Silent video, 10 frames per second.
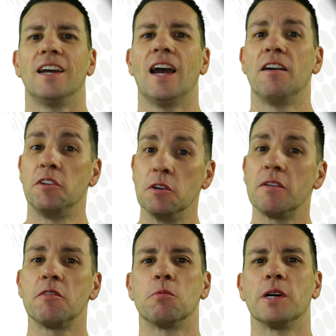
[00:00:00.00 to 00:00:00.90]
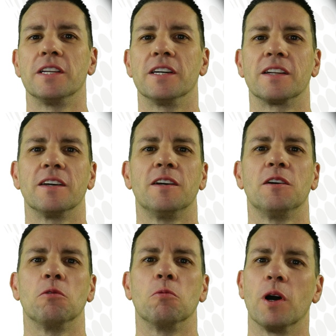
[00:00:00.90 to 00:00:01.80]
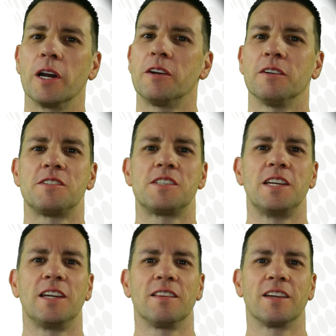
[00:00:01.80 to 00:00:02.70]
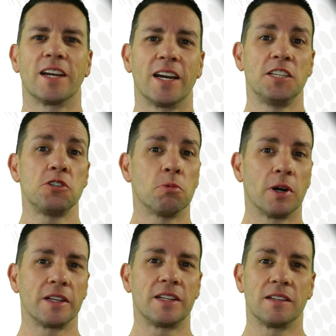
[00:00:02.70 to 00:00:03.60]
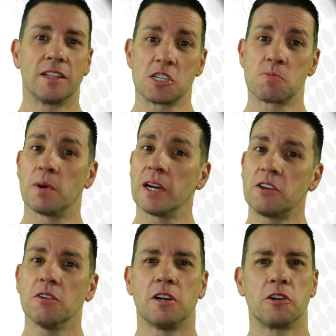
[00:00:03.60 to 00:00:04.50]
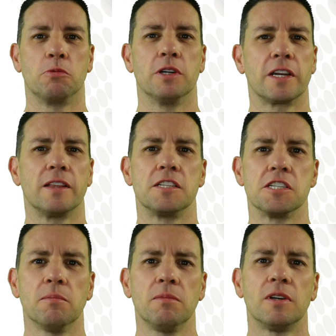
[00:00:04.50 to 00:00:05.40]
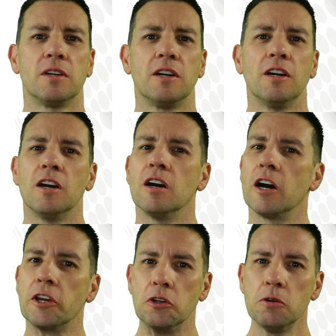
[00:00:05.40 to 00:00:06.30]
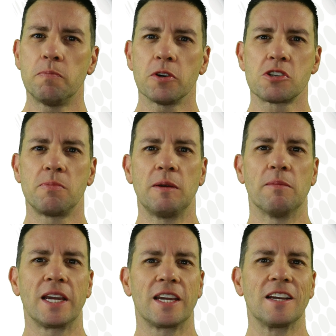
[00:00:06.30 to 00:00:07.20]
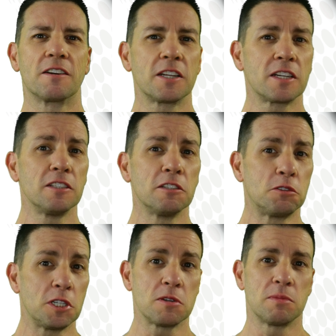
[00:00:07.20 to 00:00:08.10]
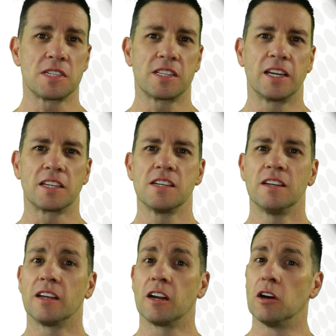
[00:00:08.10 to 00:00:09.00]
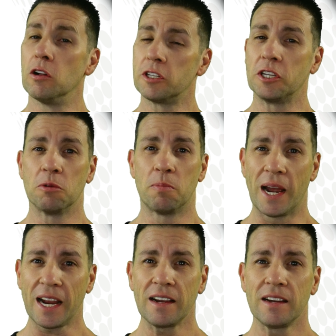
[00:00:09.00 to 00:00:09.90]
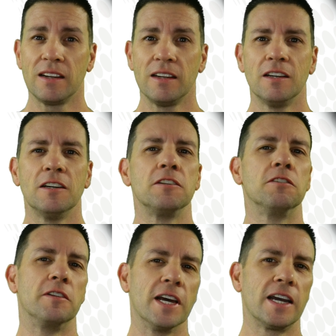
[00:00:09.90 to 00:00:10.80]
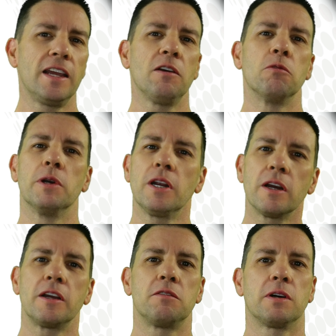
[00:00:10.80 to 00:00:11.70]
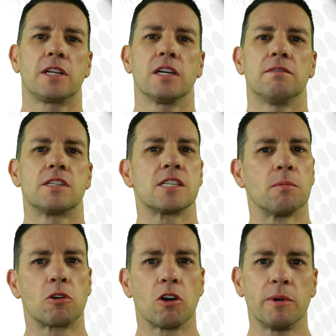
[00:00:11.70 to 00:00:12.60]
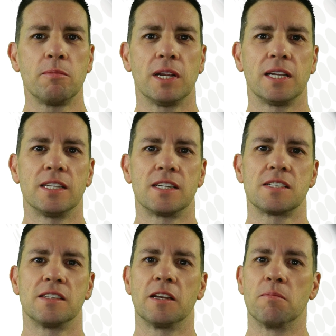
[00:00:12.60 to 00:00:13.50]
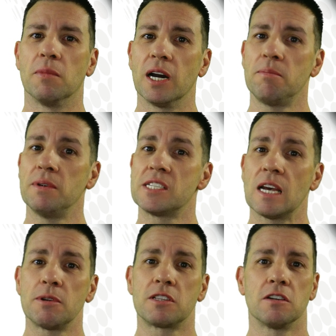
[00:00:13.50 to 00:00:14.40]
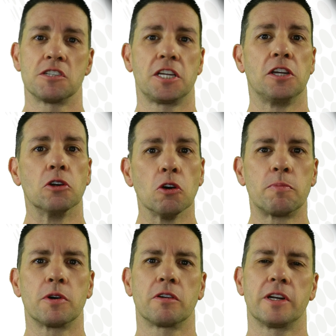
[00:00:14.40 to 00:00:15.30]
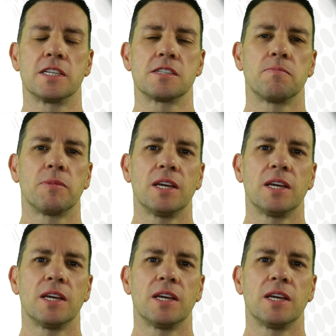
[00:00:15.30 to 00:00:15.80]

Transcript: Have you ever wondered why you're not seeing the gains you want despite your hard work in the gym? Are you possibly making critical nutrition mistakes that are holding you back? Today, we're going to uncover some common blunders that might be sabotaging your progress.